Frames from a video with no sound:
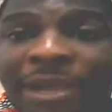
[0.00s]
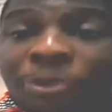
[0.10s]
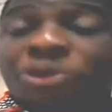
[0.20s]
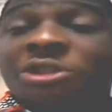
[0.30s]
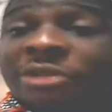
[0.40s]

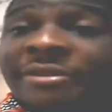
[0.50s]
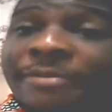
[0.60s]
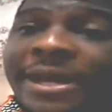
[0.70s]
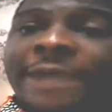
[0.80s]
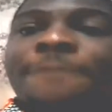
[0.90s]
which was
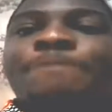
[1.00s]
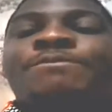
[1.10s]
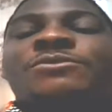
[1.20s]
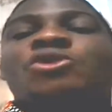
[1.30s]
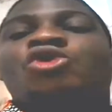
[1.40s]
November
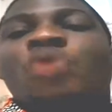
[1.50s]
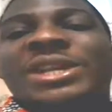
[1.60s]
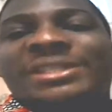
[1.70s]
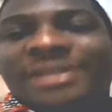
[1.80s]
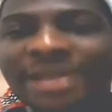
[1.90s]

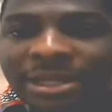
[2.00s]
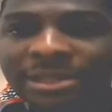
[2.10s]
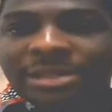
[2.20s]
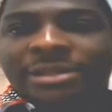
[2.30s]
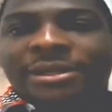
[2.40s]

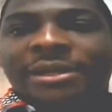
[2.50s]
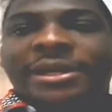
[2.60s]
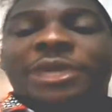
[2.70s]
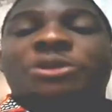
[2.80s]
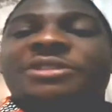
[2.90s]
28.
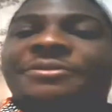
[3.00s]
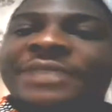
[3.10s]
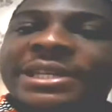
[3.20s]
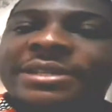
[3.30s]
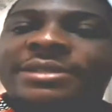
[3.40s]
It was
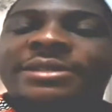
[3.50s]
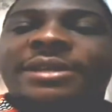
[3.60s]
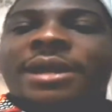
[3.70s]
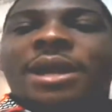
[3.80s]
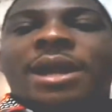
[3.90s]
fixed,
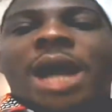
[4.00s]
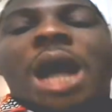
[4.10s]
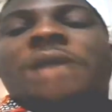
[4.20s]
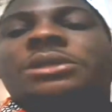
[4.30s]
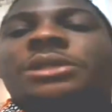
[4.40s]

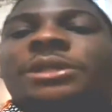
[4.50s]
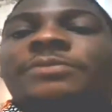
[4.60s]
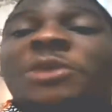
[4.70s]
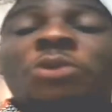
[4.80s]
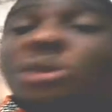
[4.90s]
and
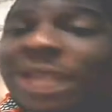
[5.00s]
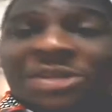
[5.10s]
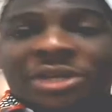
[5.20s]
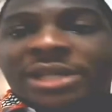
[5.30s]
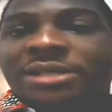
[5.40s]
they couldn't
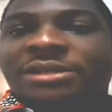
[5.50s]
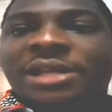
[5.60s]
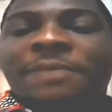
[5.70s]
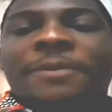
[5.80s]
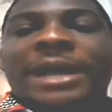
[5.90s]
actually
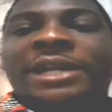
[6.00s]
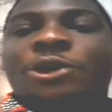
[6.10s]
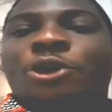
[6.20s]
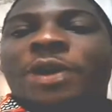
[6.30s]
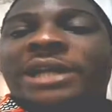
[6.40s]
sleep at the
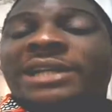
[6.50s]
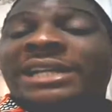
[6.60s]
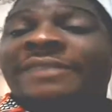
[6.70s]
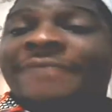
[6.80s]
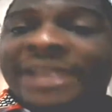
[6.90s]

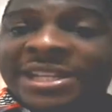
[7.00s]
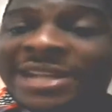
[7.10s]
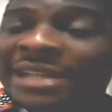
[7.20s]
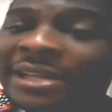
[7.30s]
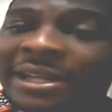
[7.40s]
village
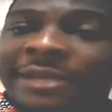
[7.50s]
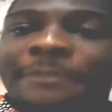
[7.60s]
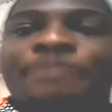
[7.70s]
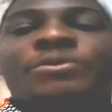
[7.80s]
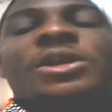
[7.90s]
that day.
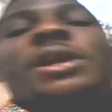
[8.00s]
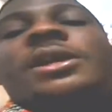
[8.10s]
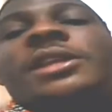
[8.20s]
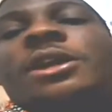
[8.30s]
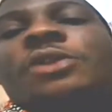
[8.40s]

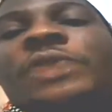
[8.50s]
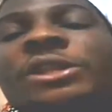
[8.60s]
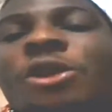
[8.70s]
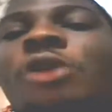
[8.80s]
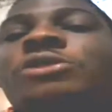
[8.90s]
They
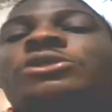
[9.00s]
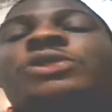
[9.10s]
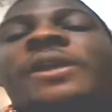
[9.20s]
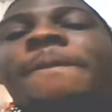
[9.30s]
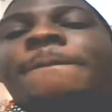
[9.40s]
returned
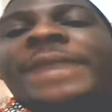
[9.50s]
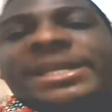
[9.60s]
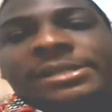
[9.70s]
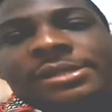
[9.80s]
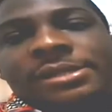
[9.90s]
to the
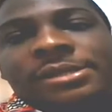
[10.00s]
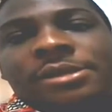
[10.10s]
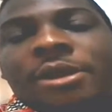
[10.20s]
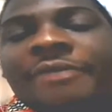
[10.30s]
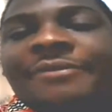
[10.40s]
base
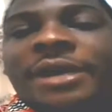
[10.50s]
of